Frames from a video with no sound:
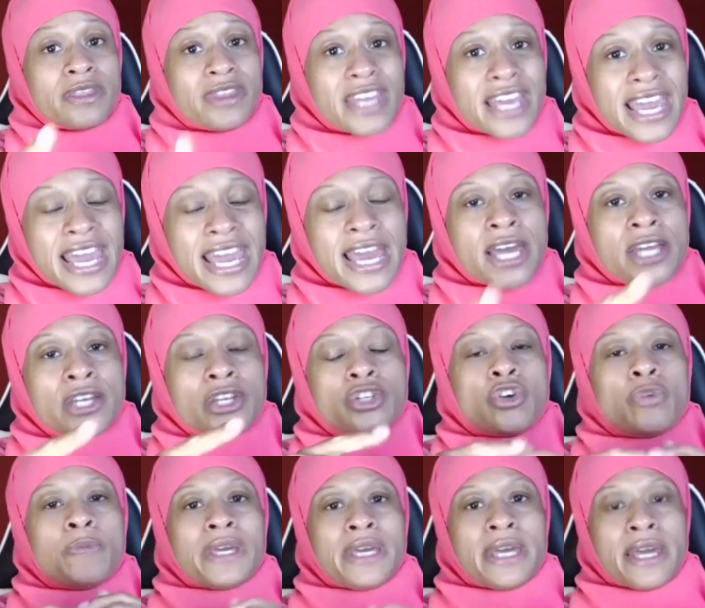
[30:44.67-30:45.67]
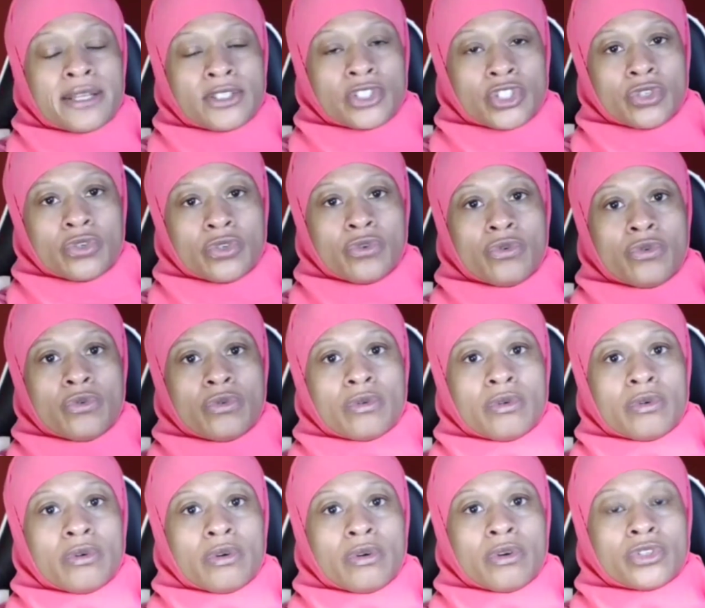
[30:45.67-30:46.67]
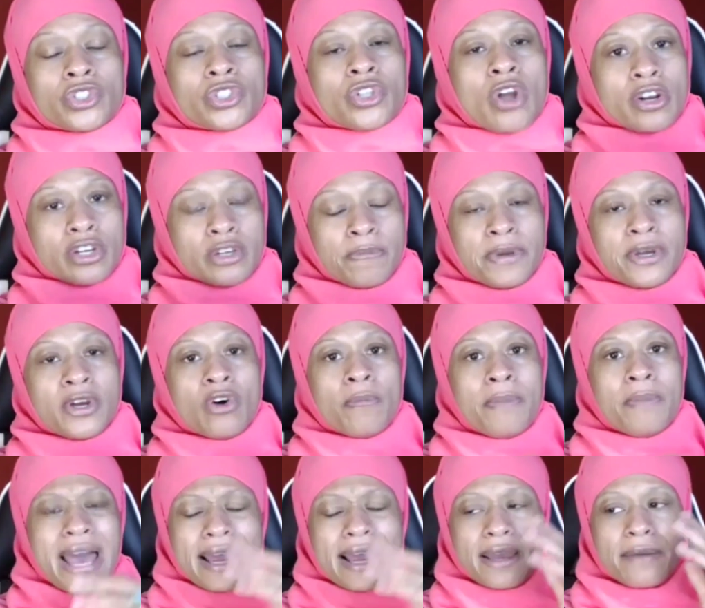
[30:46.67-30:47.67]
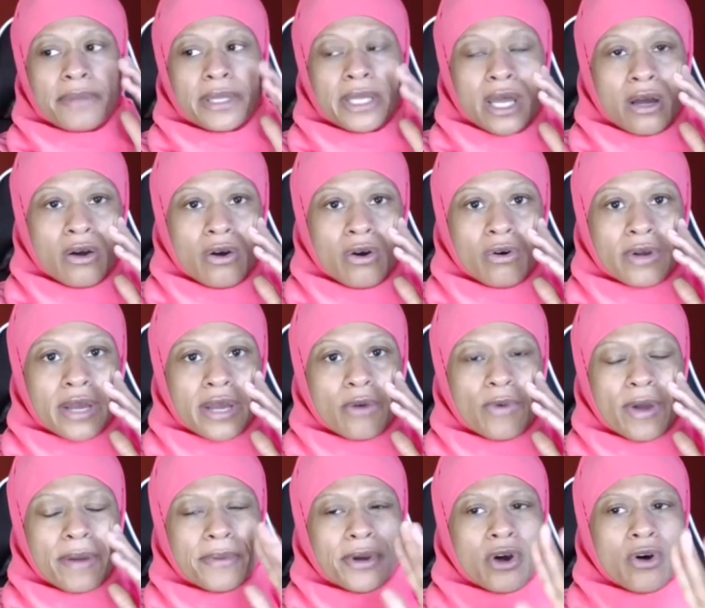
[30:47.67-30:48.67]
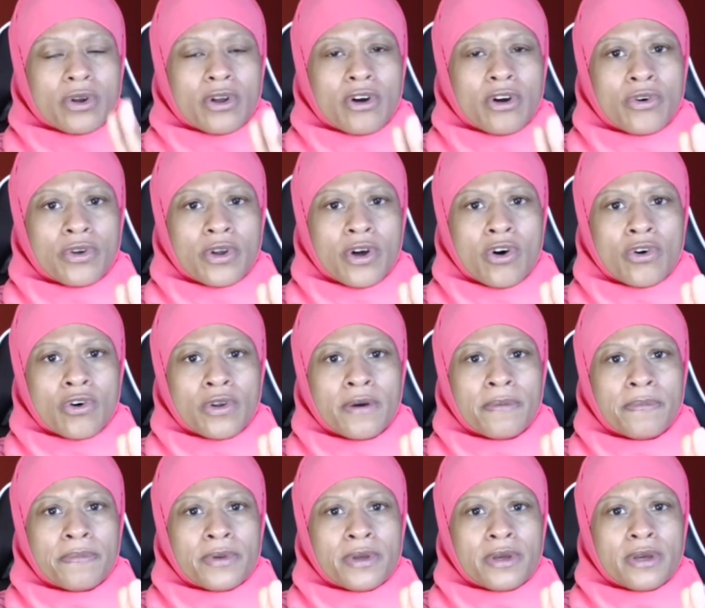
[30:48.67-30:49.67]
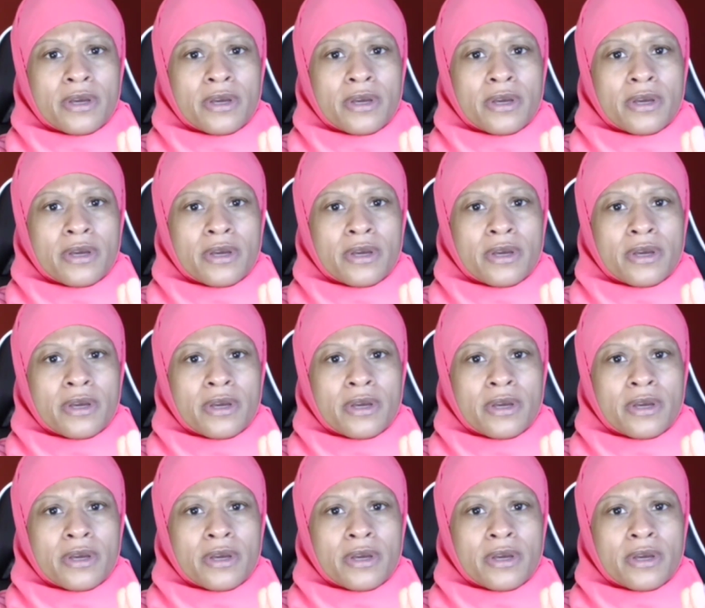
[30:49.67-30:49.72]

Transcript: then you begin to start to peel back and be like, oh, okay, wait a minute, hold on, hold on, hold up